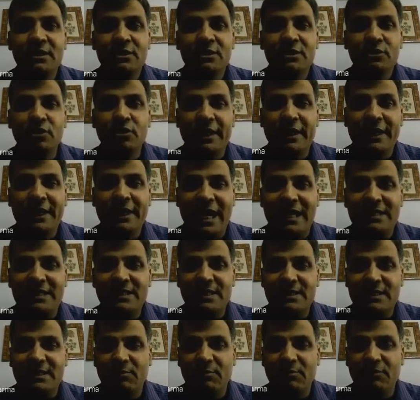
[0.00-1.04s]
so LIDAR
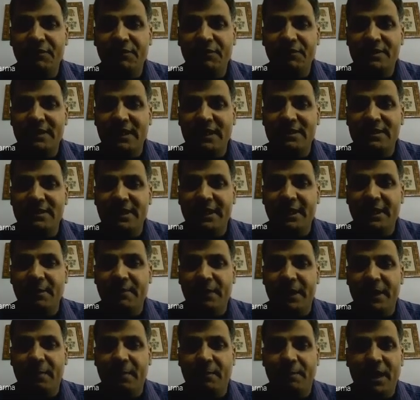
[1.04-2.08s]
system efficiency
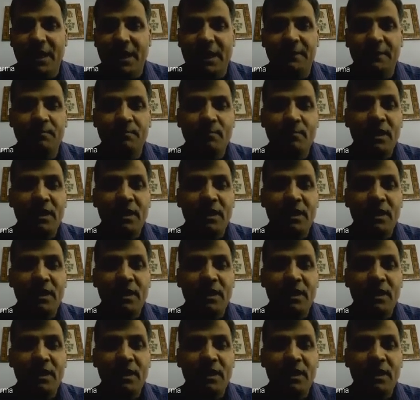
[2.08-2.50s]
depend upon